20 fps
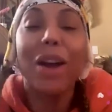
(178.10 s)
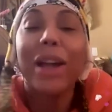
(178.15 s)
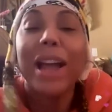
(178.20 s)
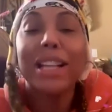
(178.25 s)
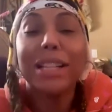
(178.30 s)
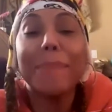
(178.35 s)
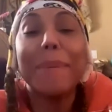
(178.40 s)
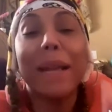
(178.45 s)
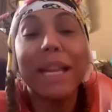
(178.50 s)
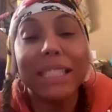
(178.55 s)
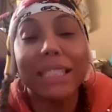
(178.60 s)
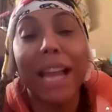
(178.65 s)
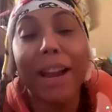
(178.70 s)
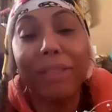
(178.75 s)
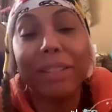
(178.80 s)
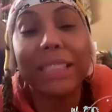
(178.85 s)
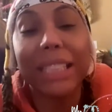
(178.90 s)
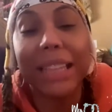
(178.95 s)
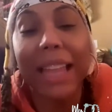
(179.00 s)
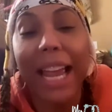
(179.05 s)
Okay, because
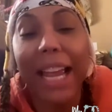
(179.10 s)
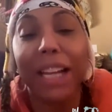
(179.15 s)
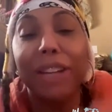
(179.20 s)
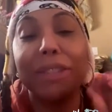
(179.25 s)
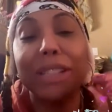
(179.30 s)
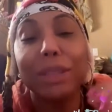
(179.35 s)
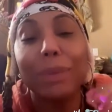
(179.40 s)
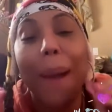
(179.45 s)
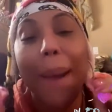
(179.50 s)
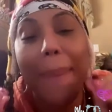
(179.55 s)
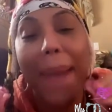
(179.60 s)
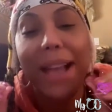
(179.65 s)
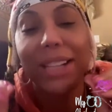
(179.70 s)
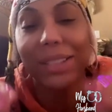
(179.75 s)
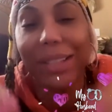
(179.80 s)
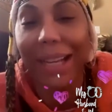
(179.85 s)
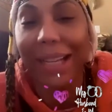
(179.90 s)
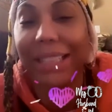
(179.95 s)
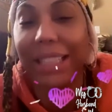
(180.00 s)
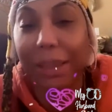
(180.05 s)
here's the thing, and the reason why I'm
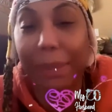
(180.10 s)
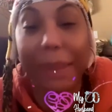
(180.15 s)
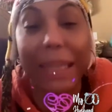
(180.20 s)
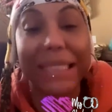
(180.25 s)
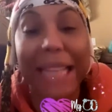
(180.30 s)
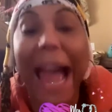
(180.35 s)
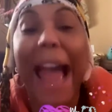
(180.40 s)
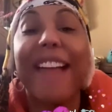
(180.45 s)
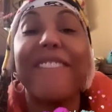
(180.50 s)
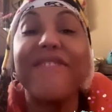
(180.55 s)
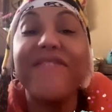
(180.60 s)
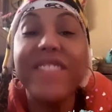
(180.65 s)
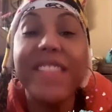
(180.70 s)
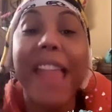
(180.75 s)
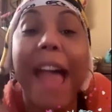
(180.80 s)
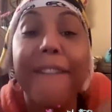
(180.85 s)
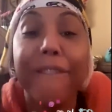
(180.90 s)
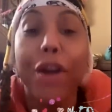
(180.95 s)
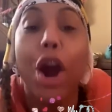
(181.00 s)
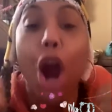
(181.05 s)
asking you guys is because I've
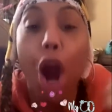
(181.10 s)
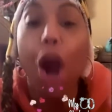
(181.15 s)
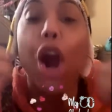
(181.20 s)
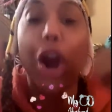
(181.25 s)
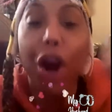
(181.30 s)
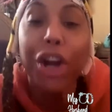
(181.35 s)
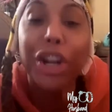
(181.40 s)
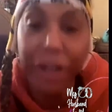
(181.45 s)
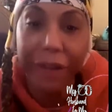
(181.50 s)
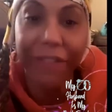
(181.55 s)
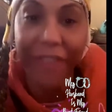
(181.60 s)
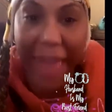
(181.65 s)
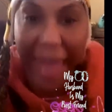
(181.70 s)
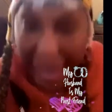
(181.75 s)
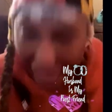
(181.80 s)
never heard of